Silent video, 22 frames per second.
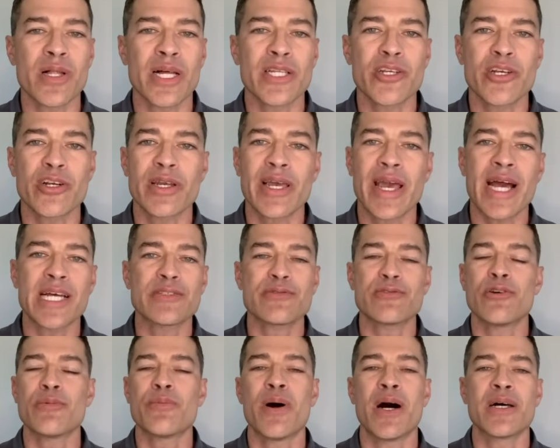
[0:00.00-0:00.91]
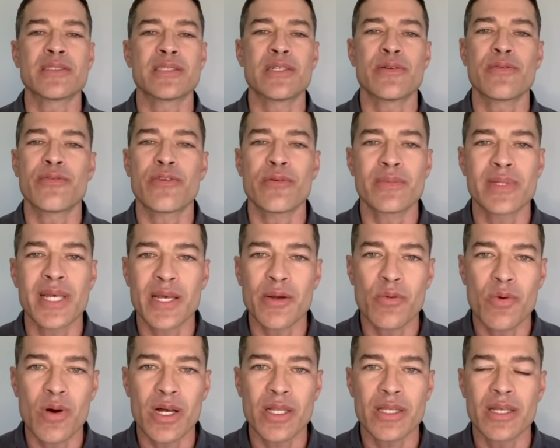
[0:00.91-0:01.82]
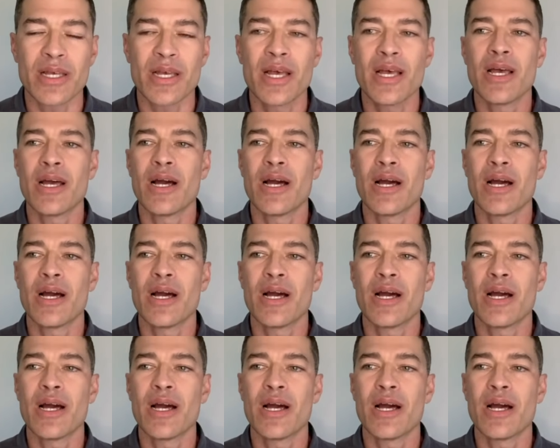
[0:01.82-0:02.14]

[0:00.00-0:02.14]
and you're cash flow positive from day one.